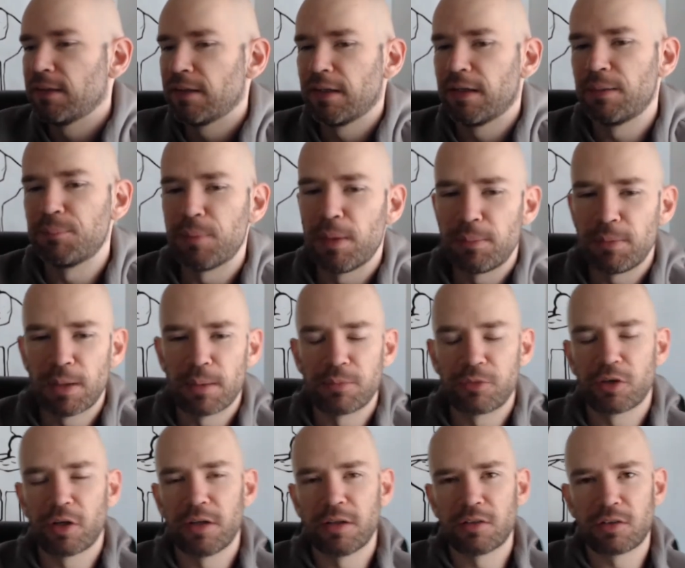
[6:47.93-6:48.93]
And maybe I'm
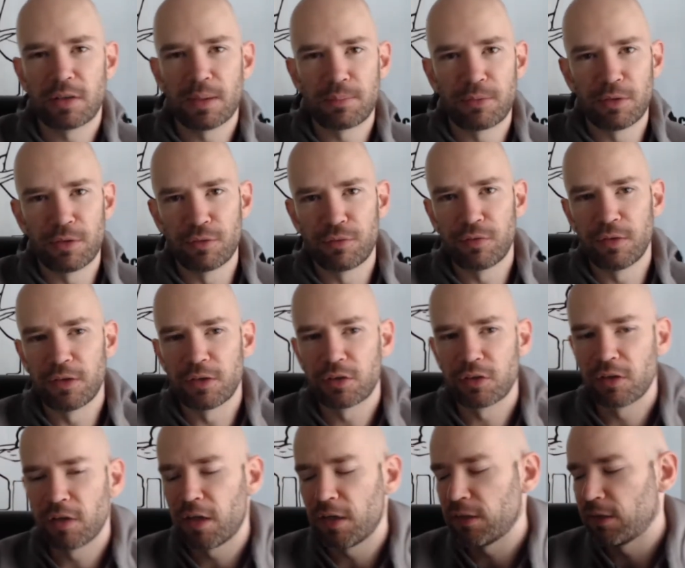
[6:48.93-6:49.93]
trying to skip to the finish
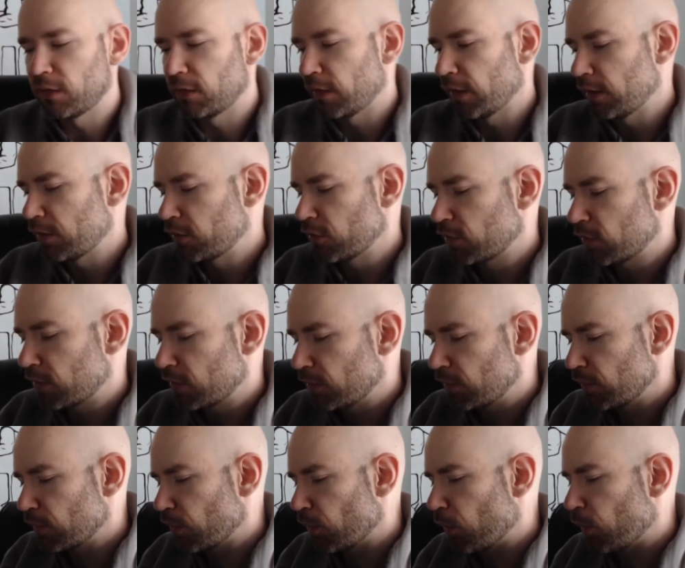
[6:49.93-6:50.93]
line and like just
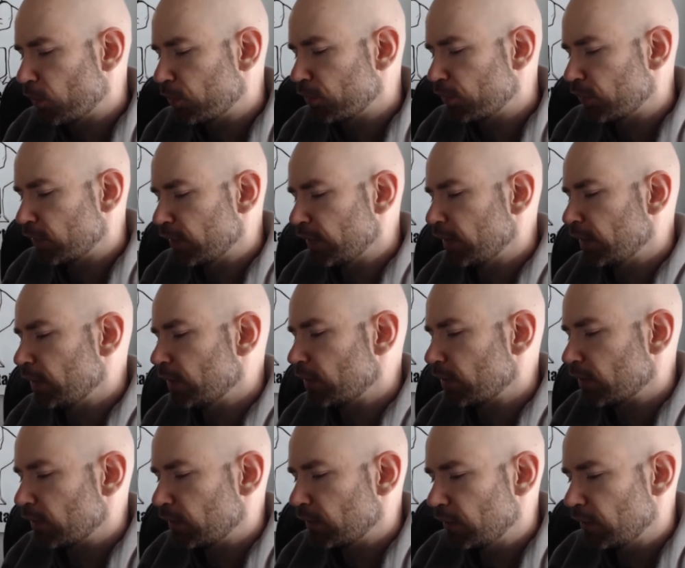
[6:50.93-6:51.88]
hopefully,